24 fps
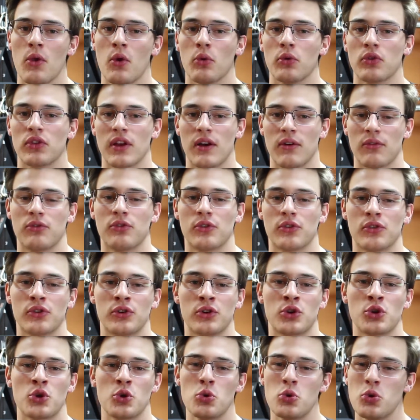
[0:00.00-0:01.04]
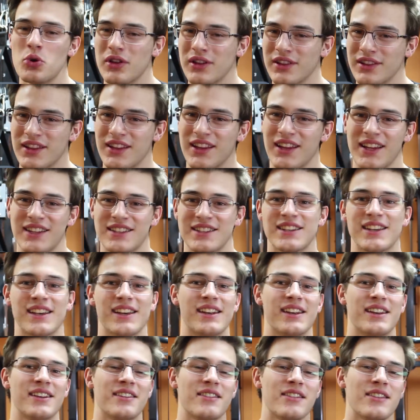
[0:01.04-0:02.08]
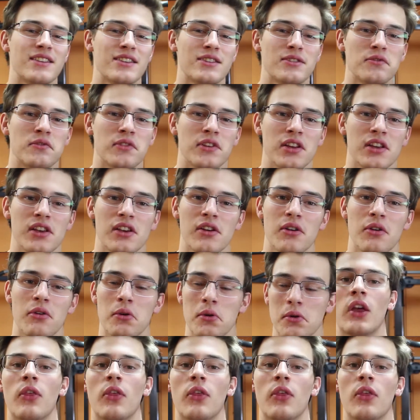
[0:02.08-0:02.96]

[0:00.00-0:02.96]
Without further ado, let's get into this video.